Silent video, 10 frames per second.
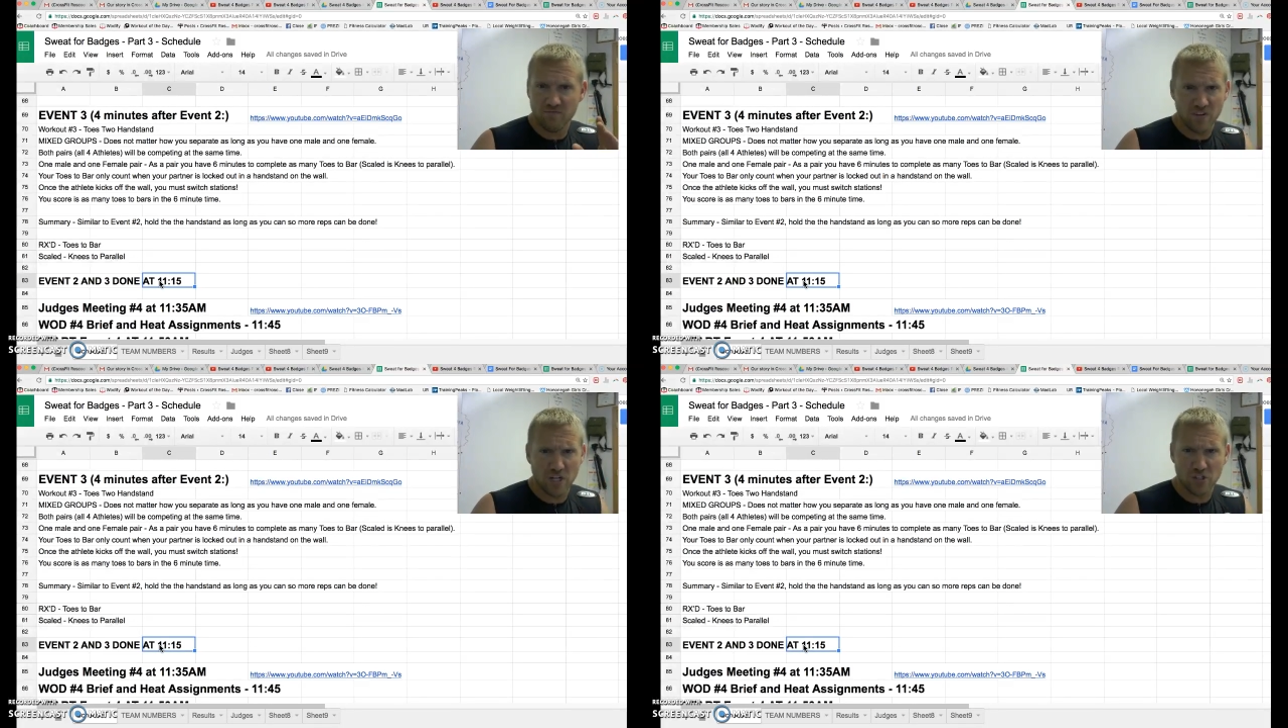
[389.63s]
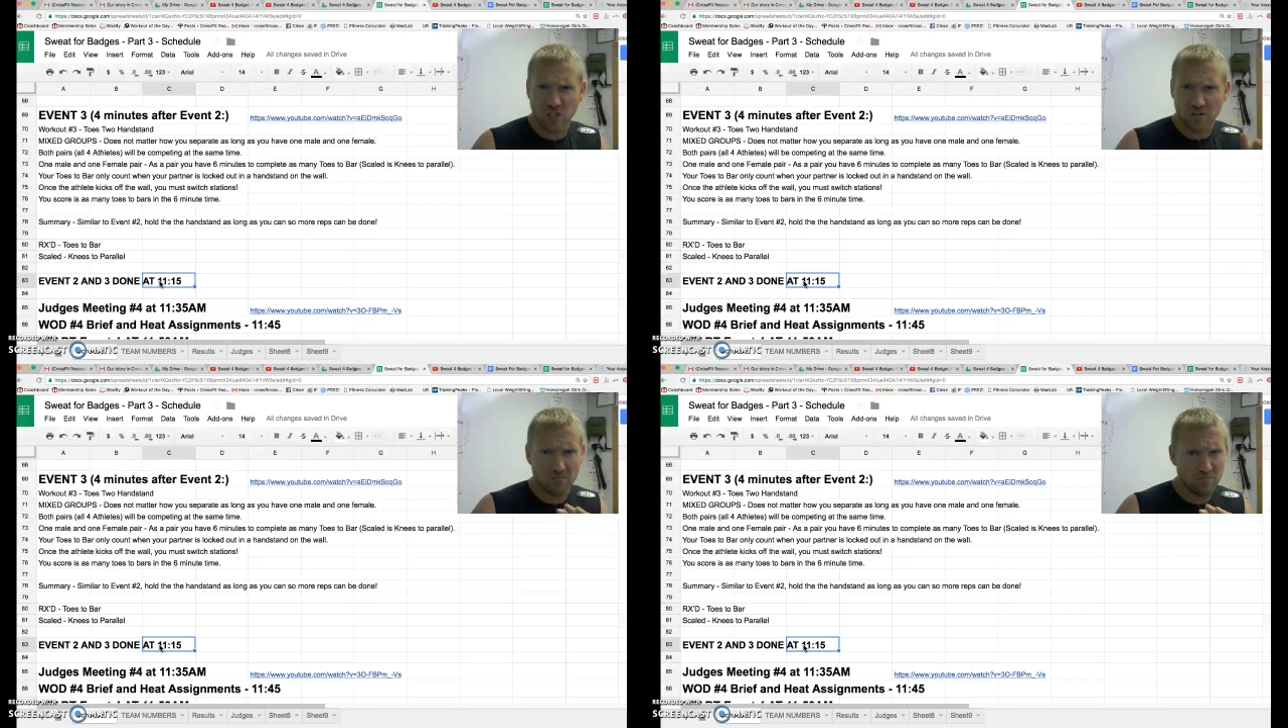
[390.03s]
Finish
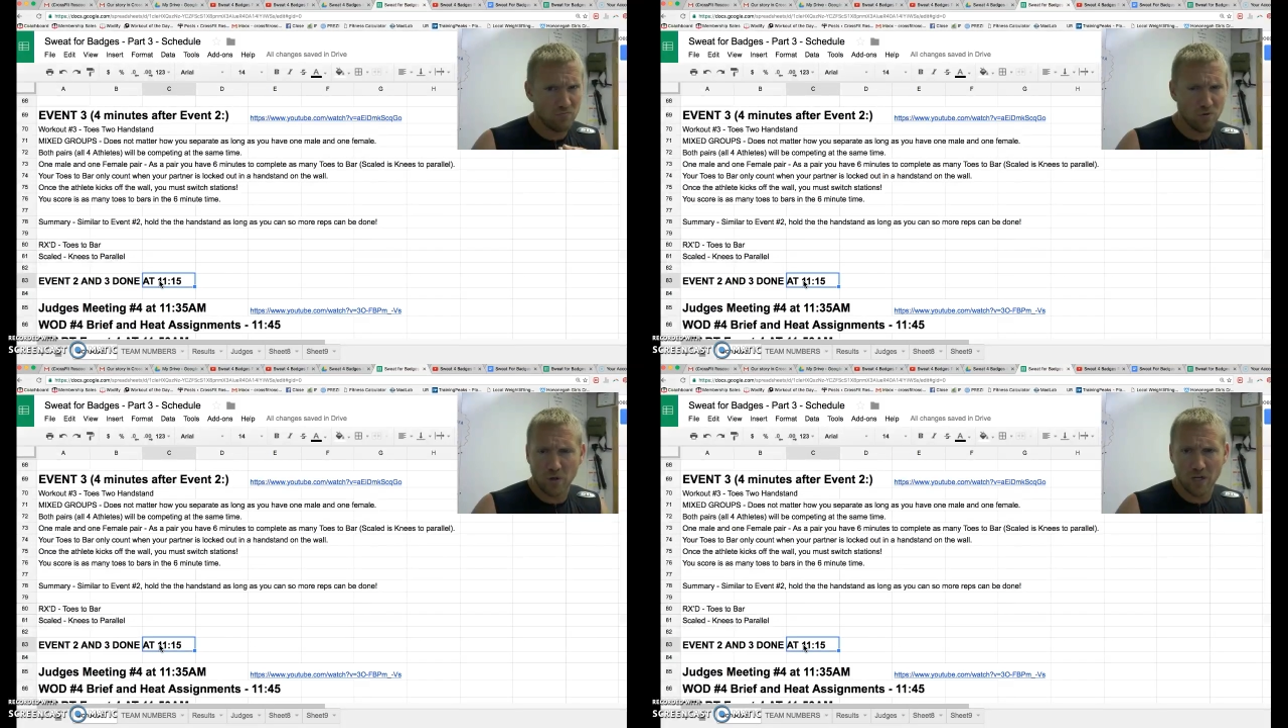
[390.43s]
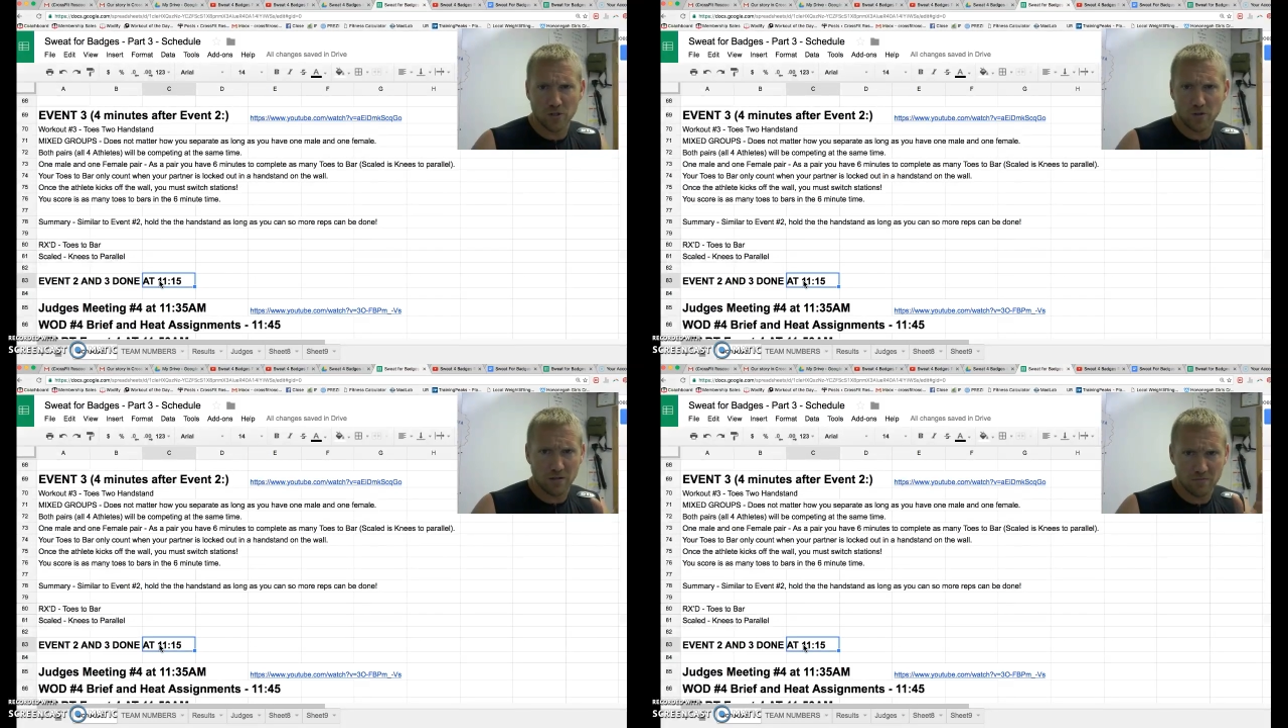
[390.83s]
it. We don't want
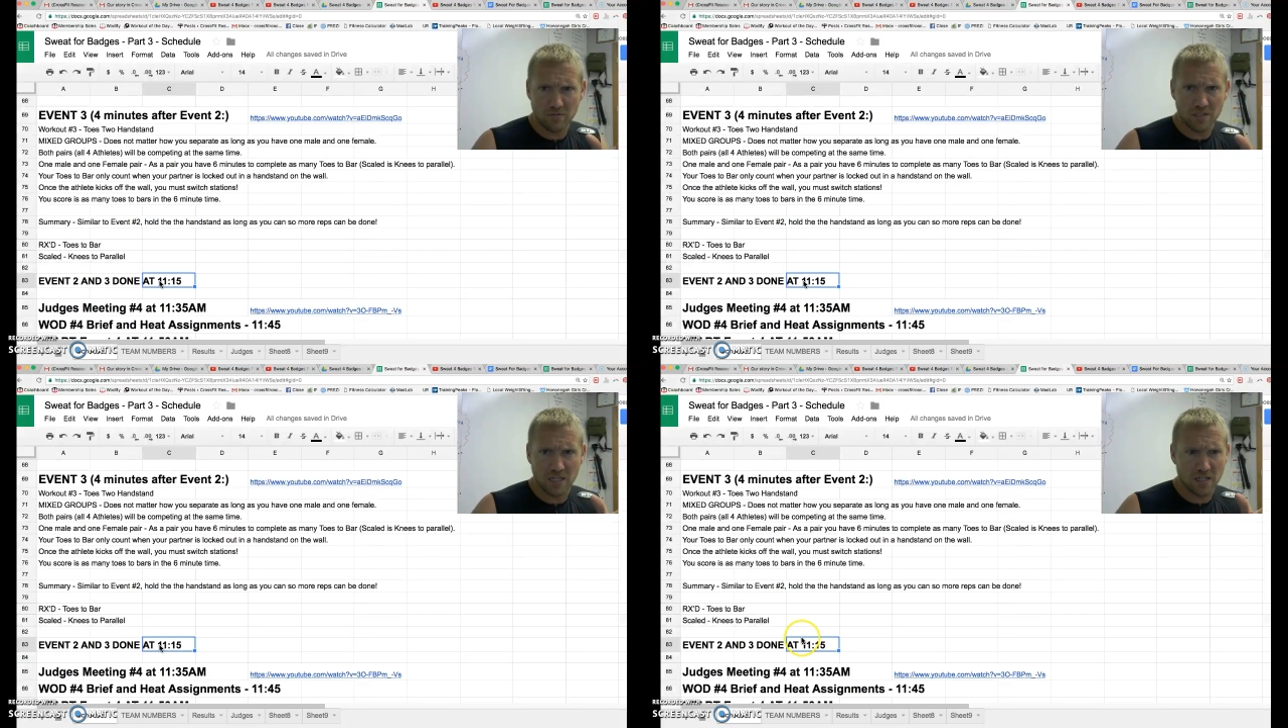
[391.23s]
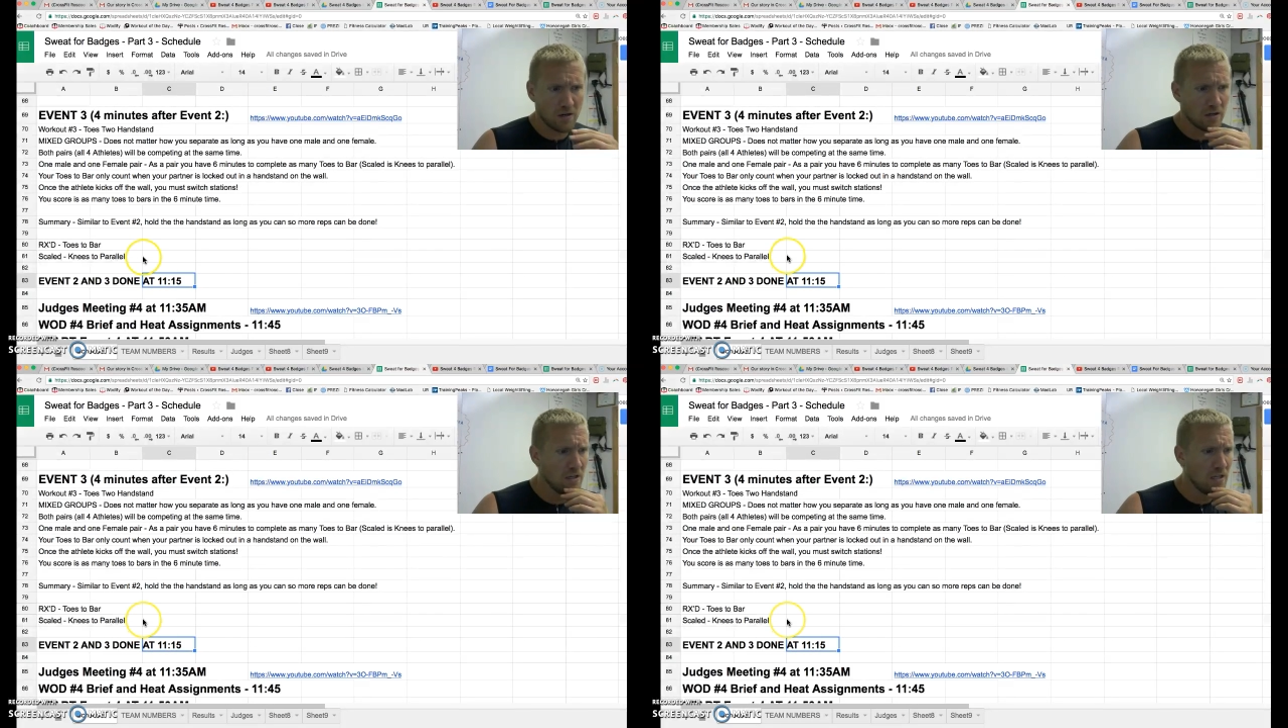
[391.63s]
to do it, get it done.